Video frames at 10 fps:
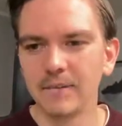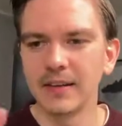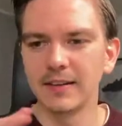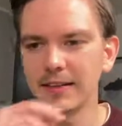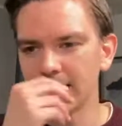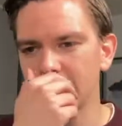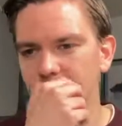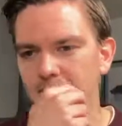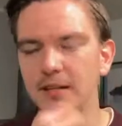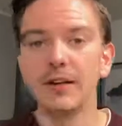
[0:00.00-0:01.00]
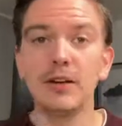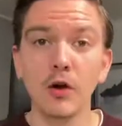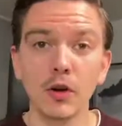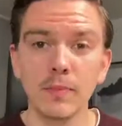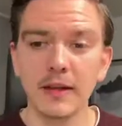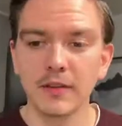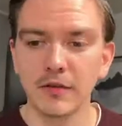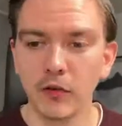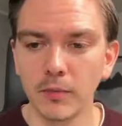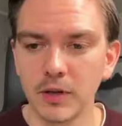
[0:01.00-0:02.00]
It's second, know the basic
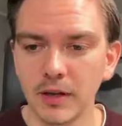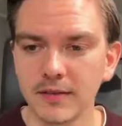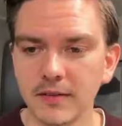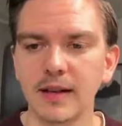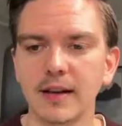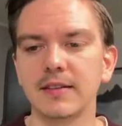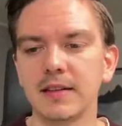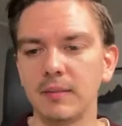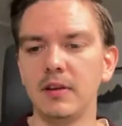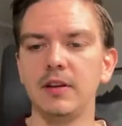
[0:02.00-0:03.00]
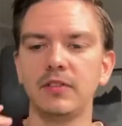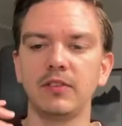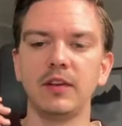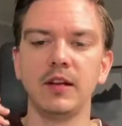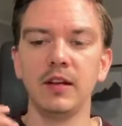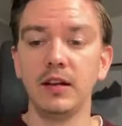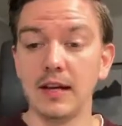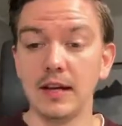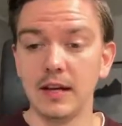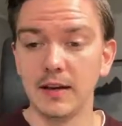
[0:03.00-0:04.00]
formulas like sum ifs,
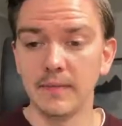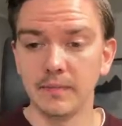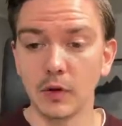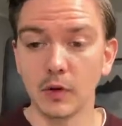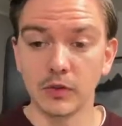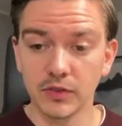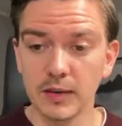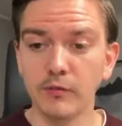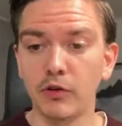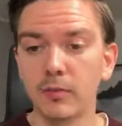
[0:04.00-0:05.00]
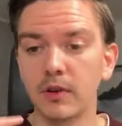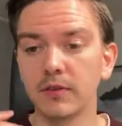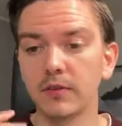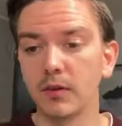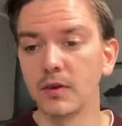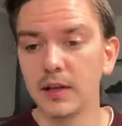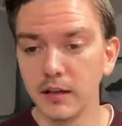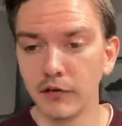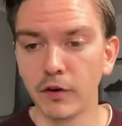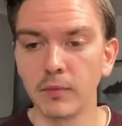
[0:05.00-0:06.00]
or some formulas, all the if
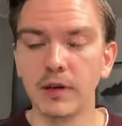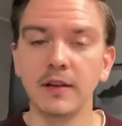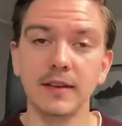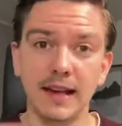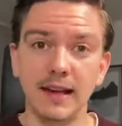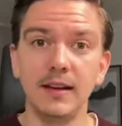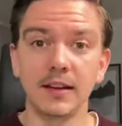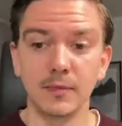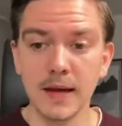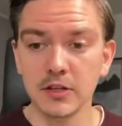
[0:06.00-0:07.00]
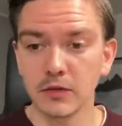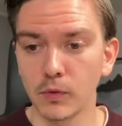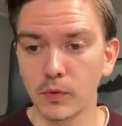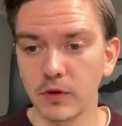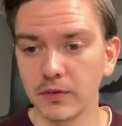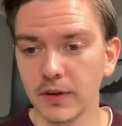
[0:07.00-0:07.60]
formulas, and index match, of course.